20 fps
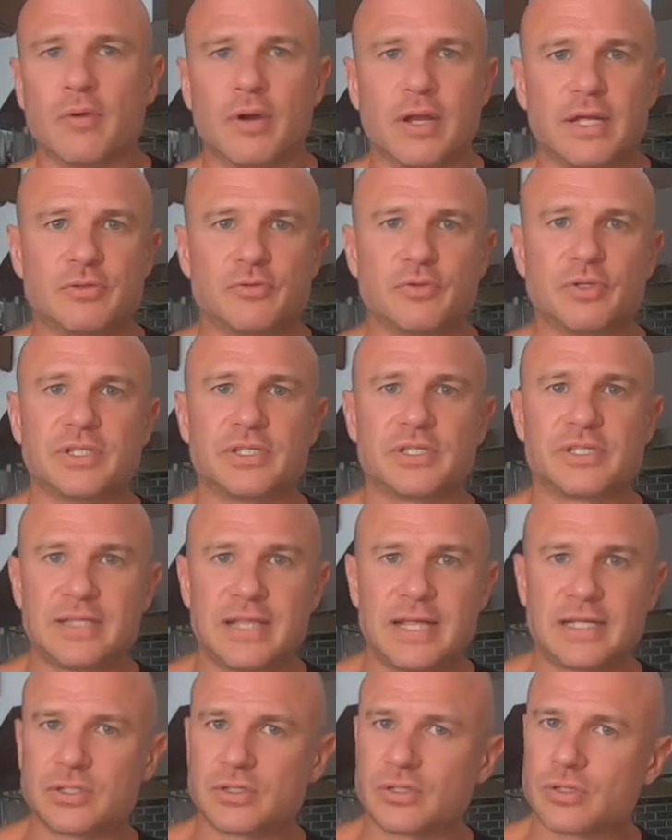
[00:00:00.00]
rights reasons, and
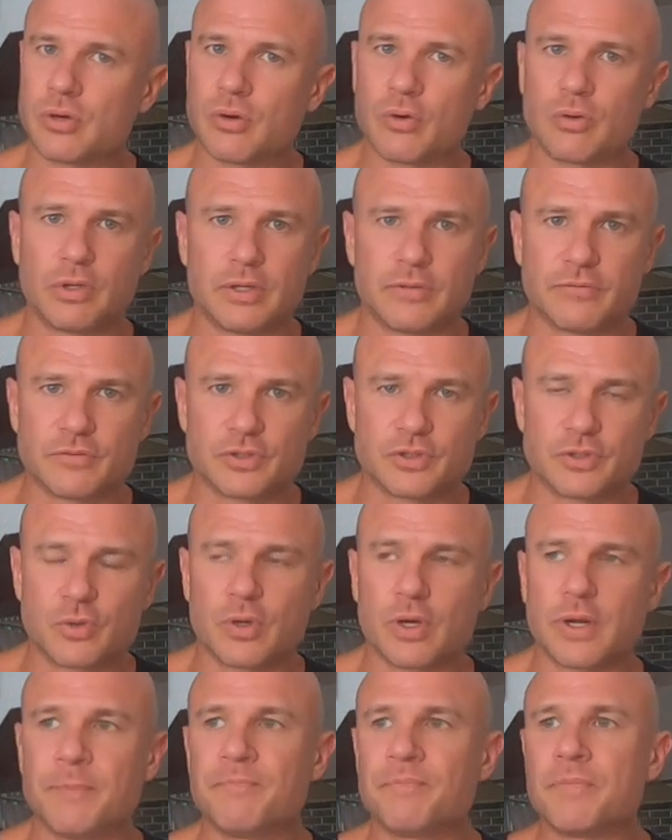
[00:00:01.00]
that's a totally different
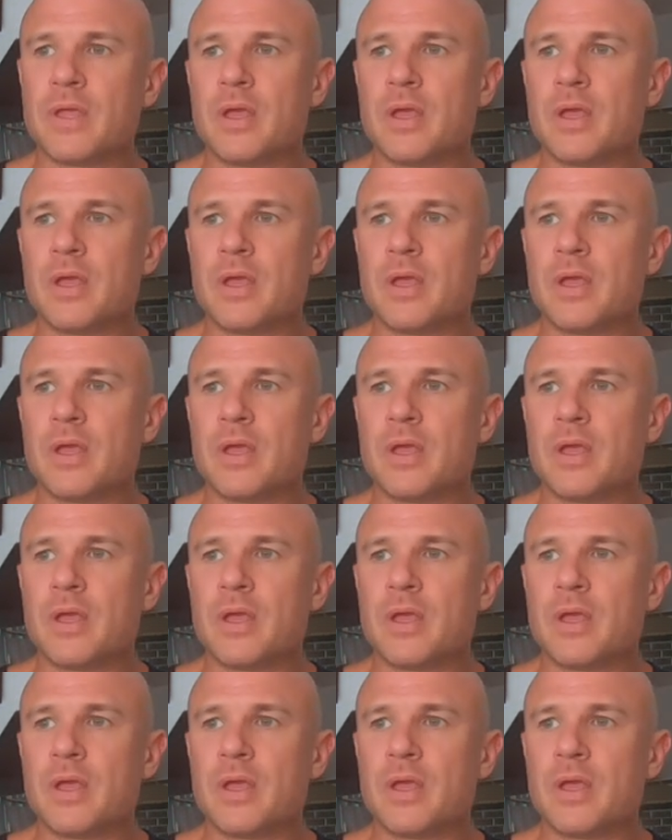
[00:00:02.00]
story.